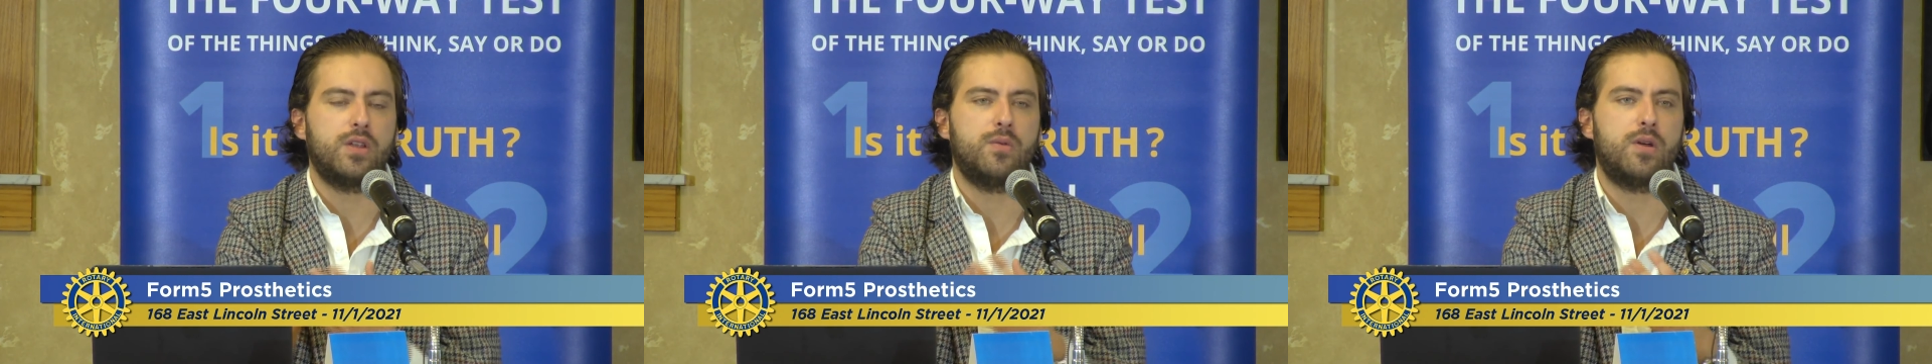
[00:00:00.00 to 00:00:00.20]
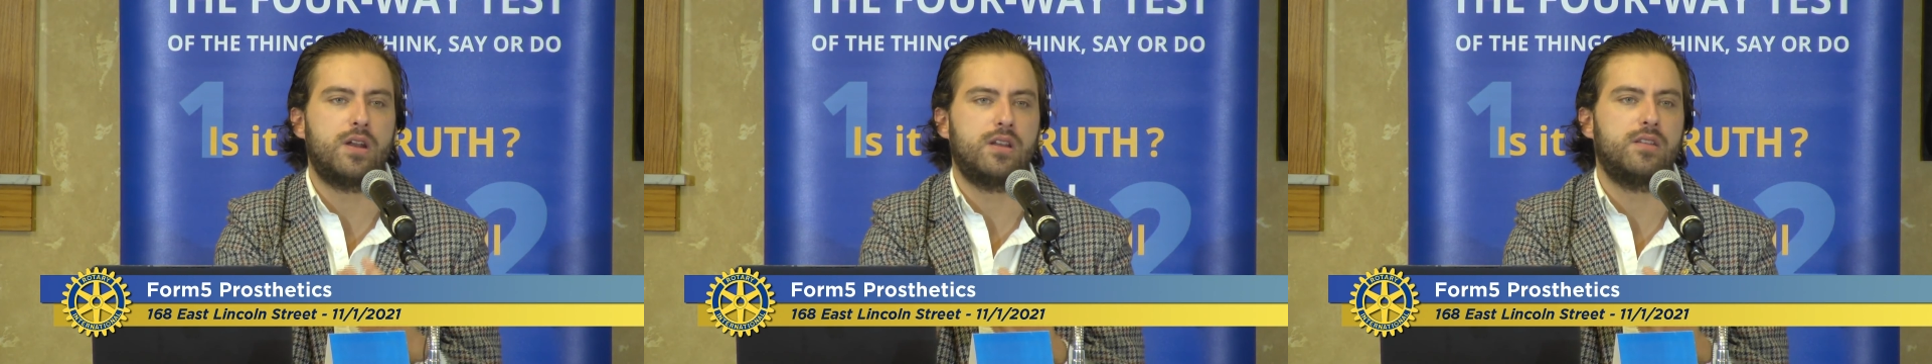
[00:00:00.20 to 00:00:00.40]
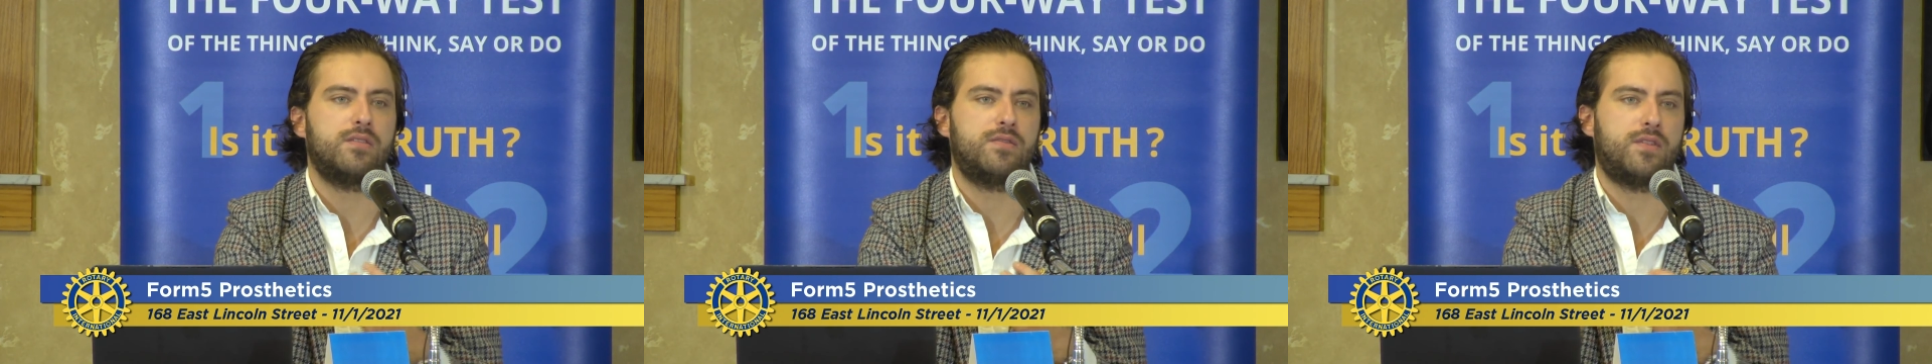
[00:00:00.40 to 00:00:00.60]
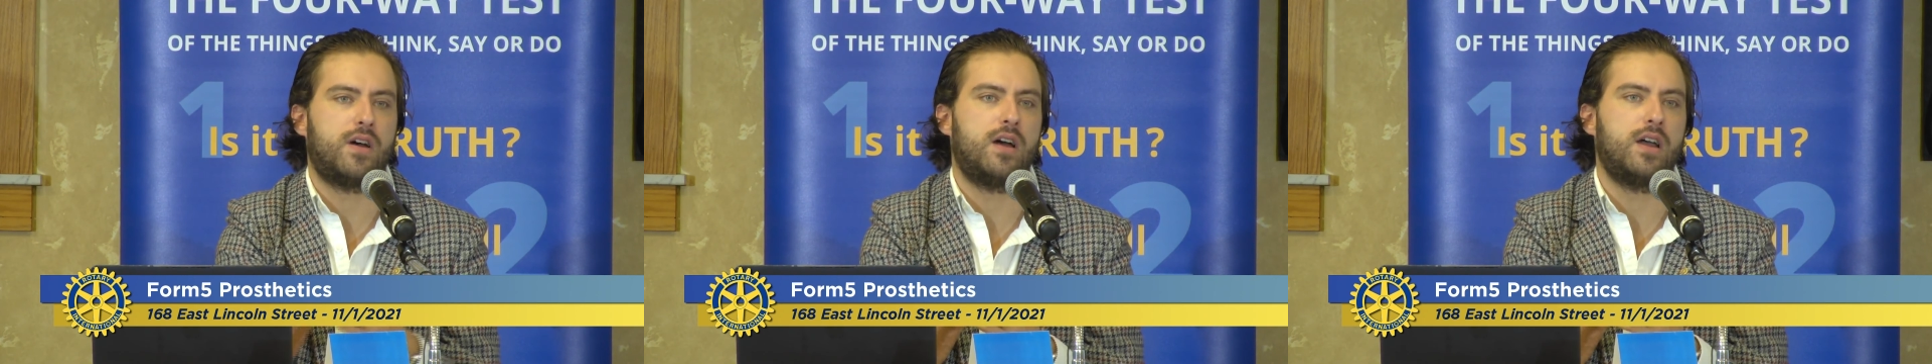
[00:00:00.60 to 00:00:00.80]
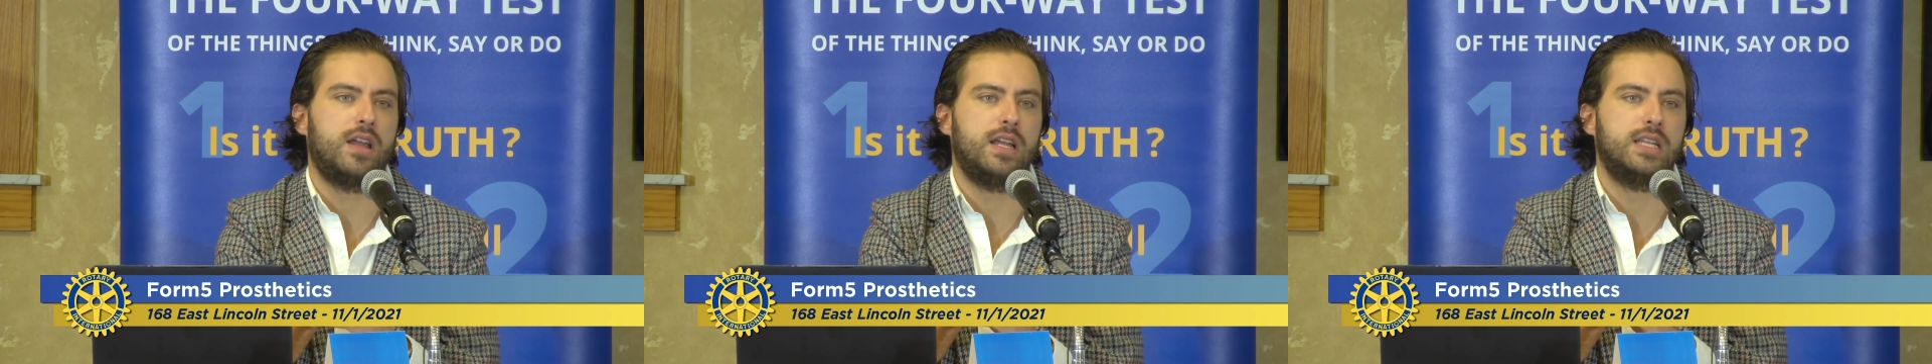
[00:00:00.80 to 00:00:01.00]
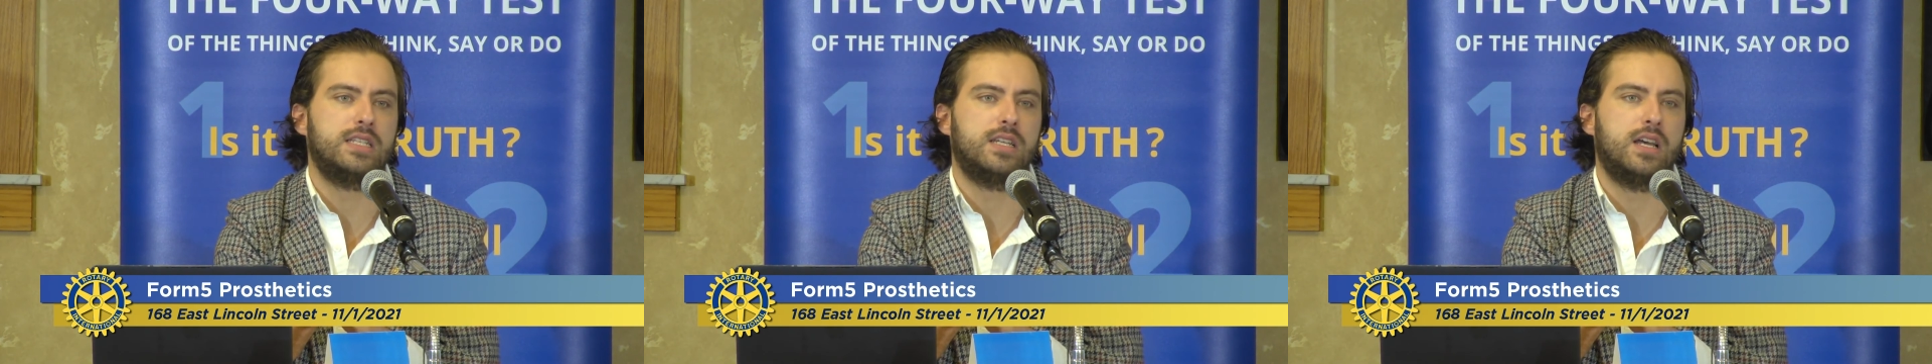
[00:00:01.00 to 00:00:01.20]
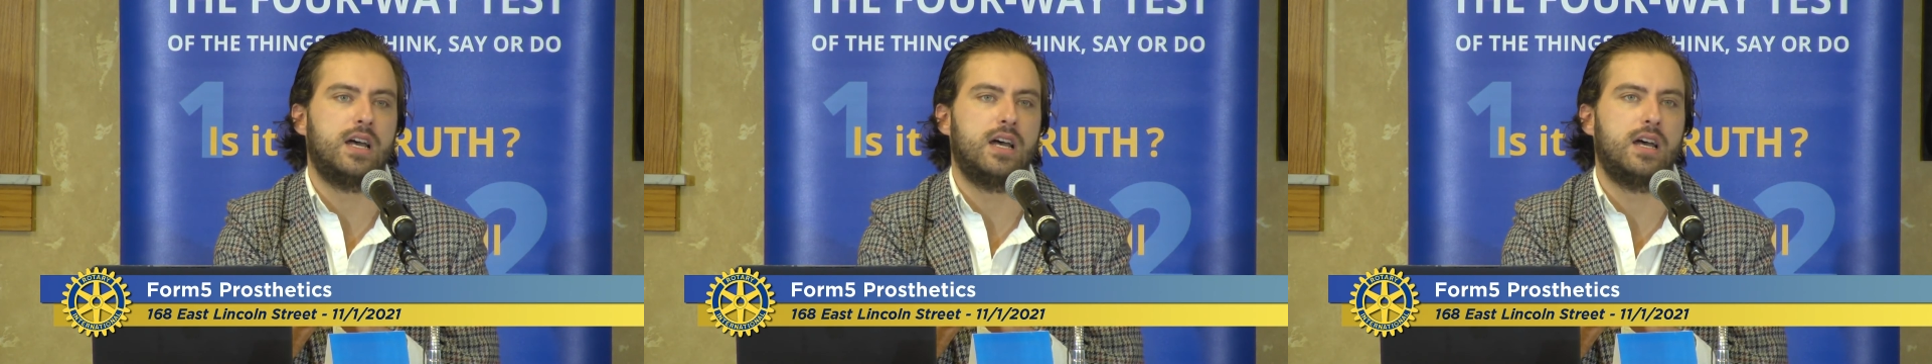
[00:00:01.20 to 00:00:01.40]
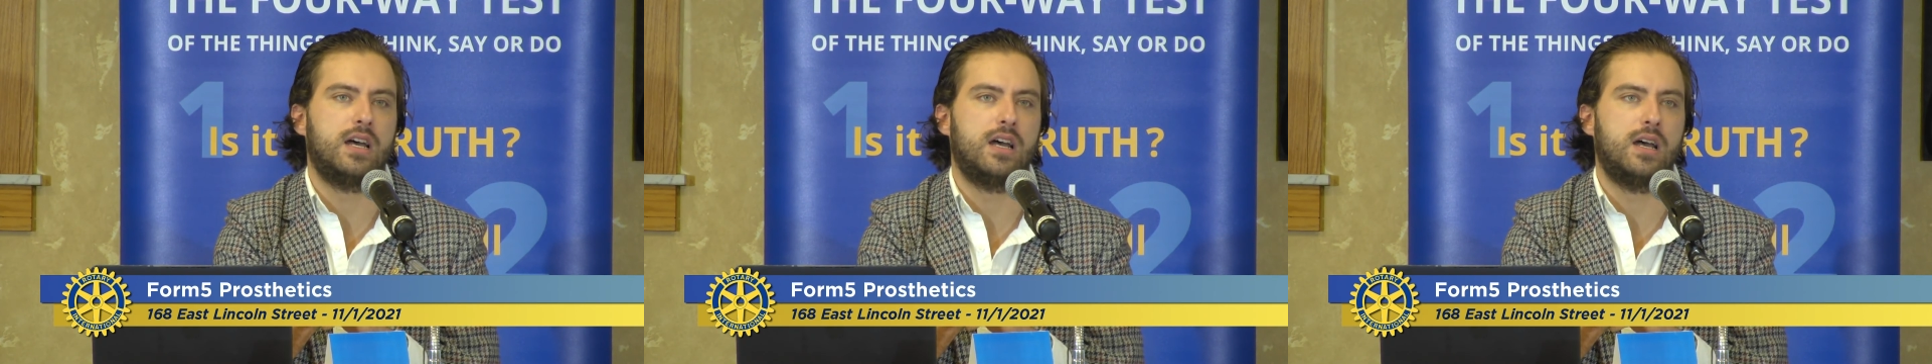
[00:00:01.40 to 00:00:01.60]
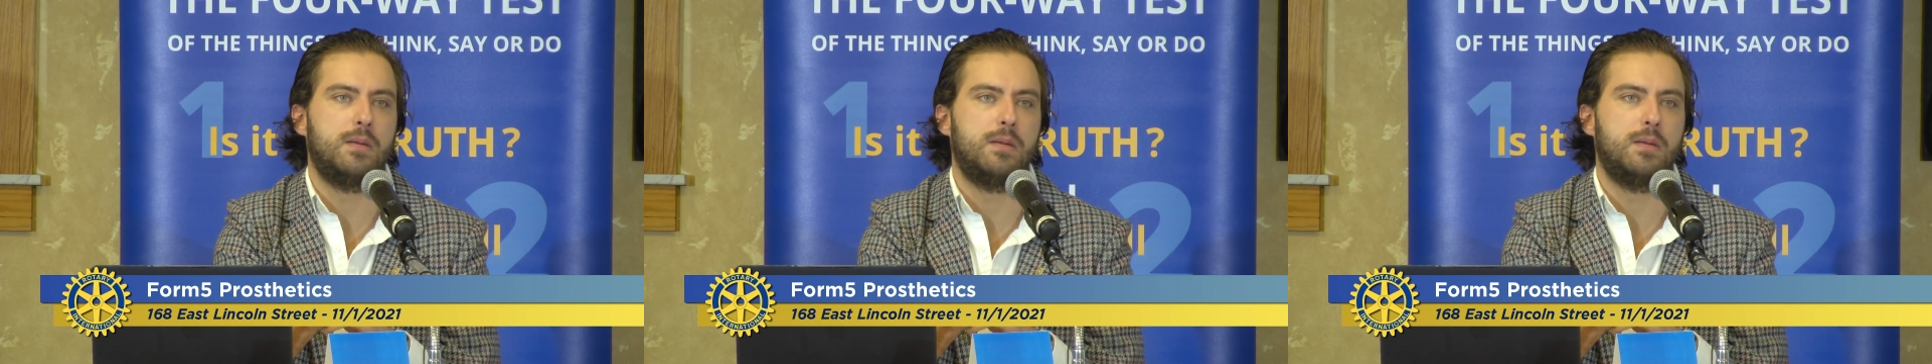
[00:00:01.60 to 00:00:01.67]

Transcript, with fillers: wanted to find uh,